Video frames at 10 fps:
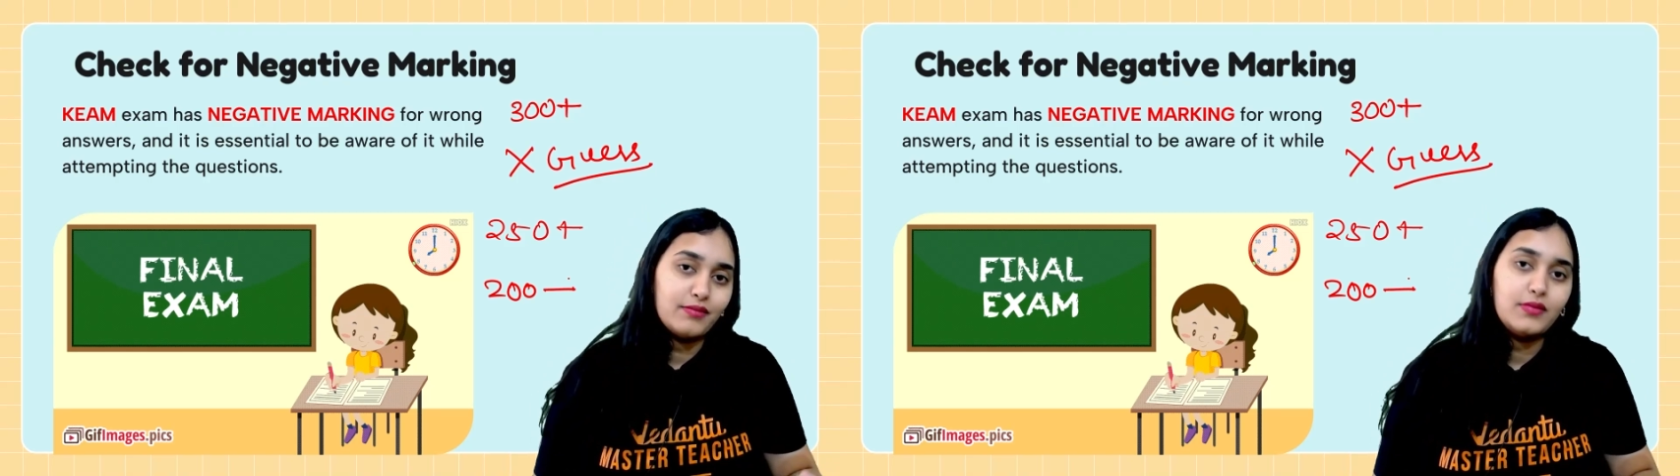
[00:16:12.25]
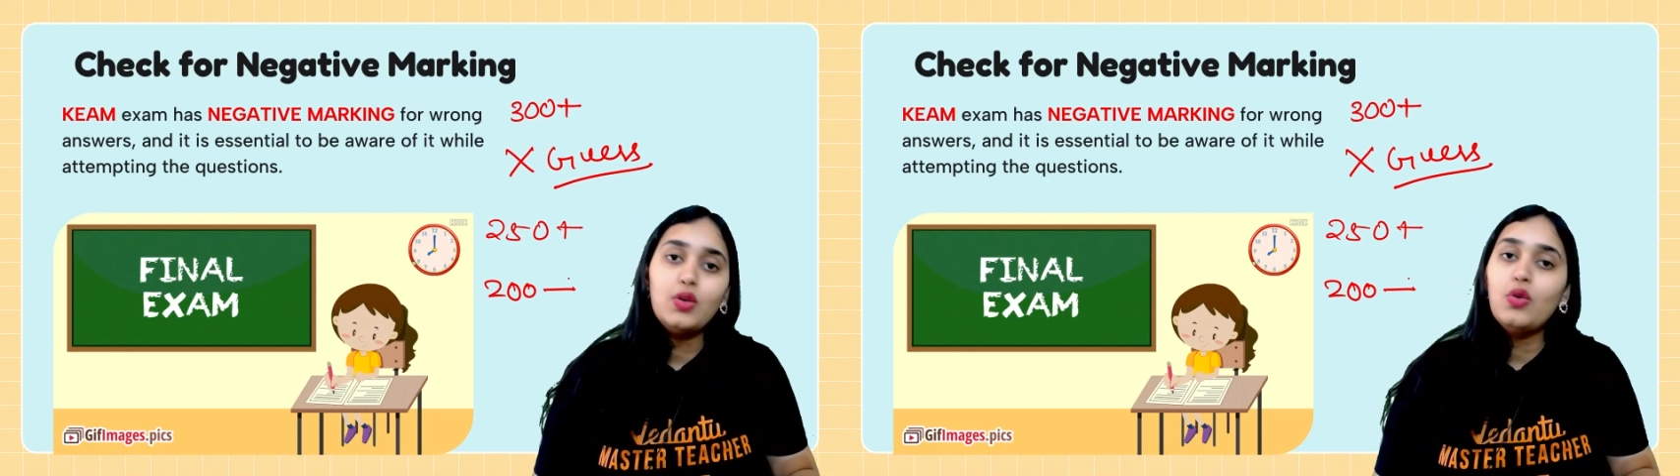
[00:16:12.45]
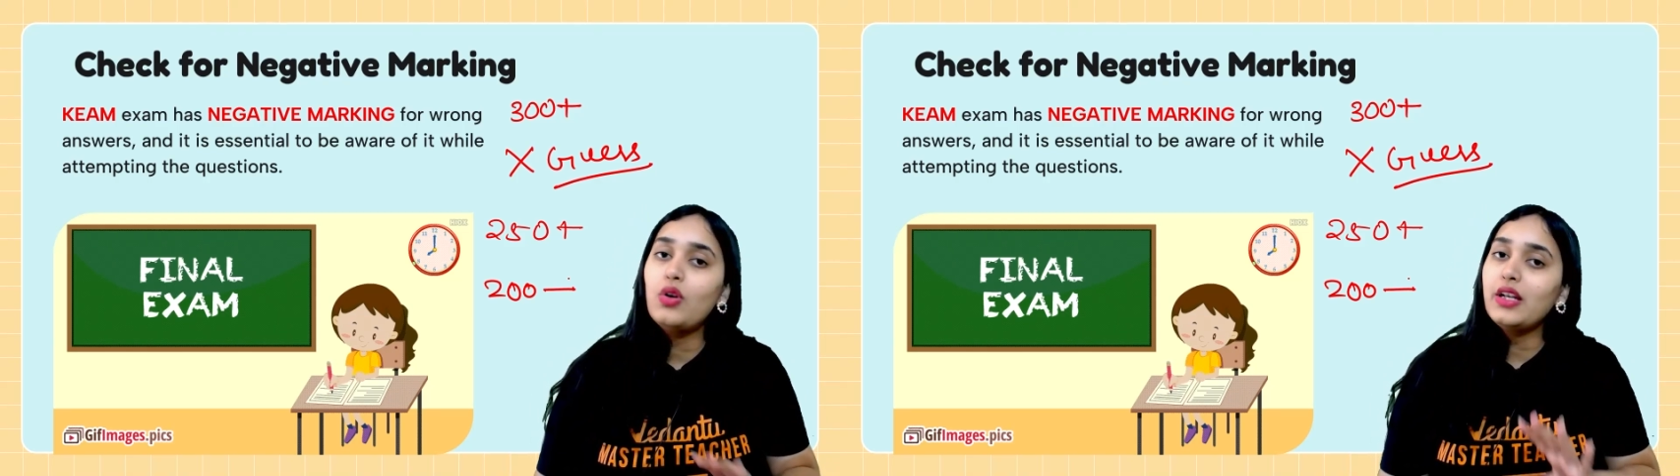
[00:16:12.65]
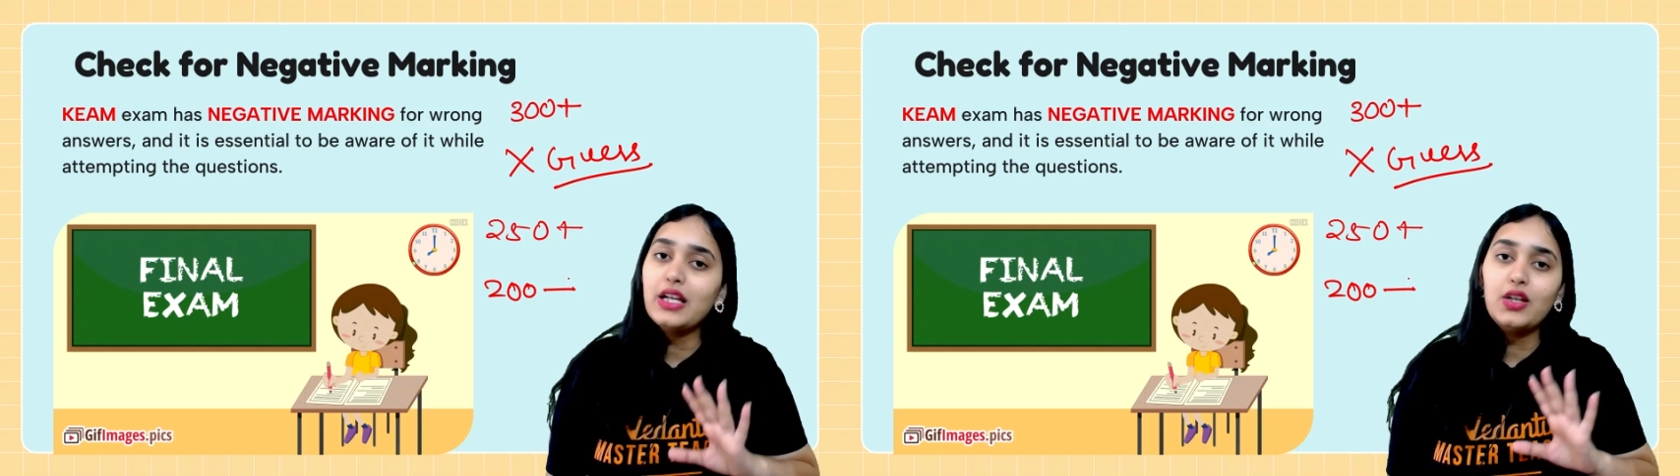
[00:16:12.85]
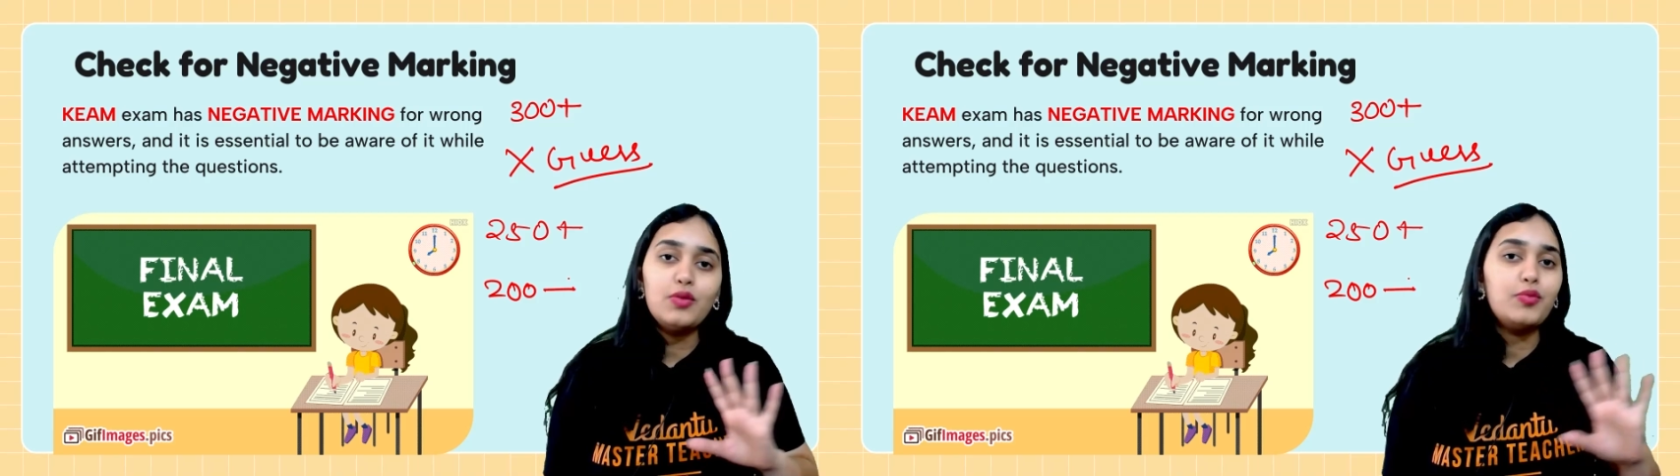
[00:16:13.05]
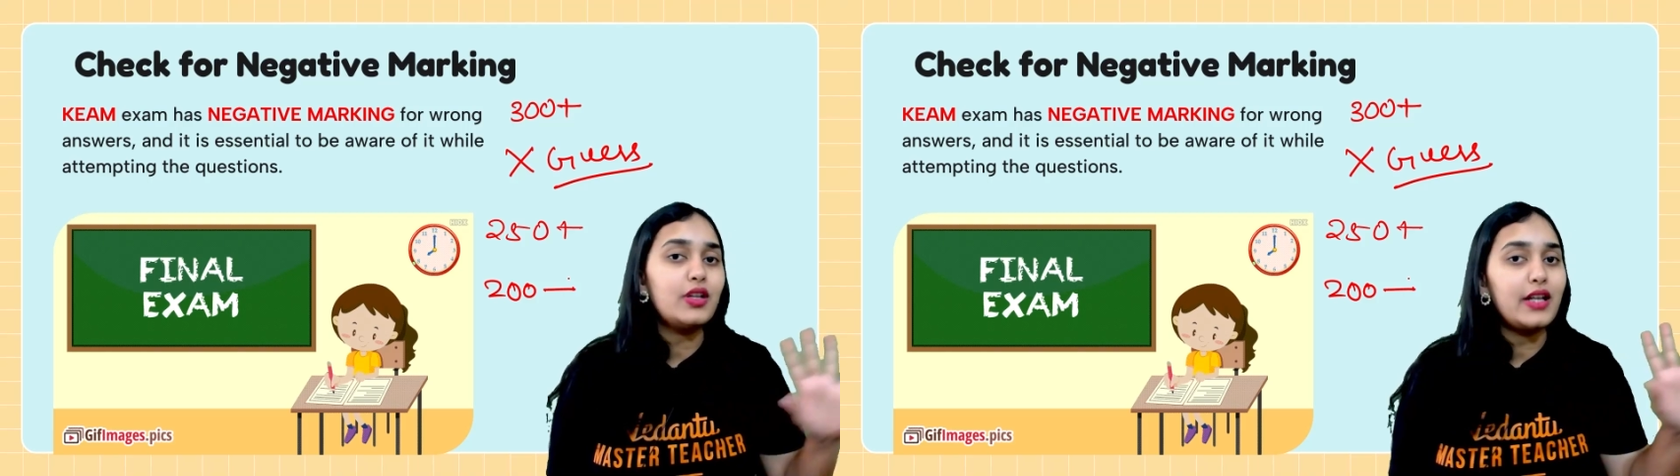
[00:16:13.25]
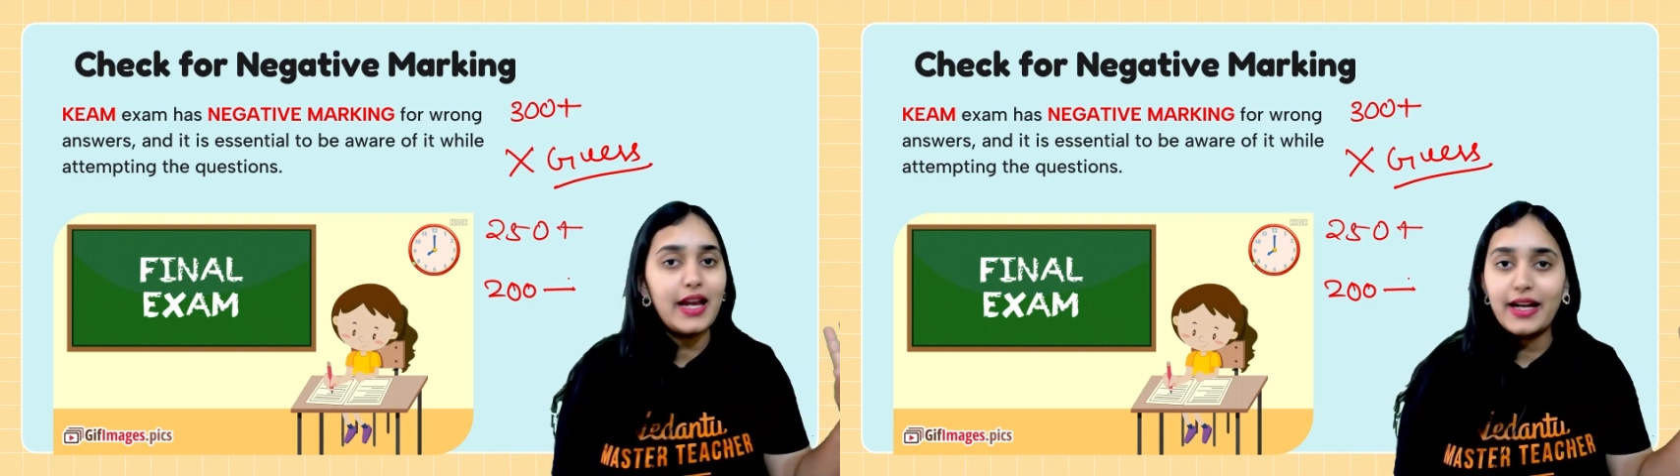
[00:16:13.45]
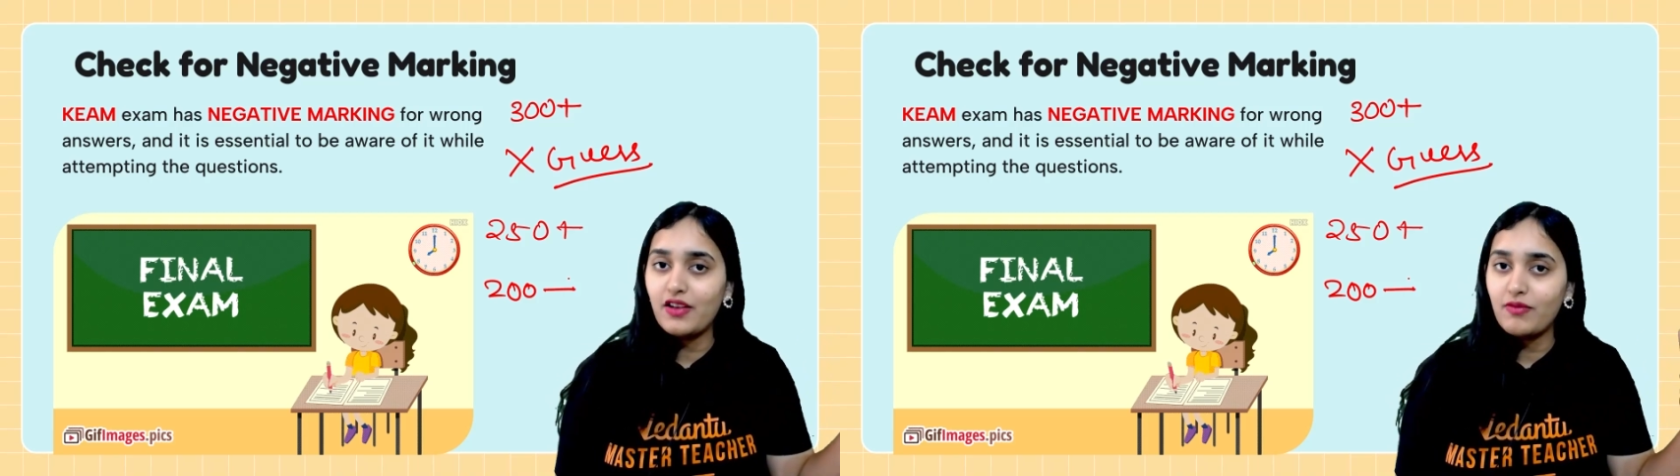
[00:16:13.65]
No need to put negative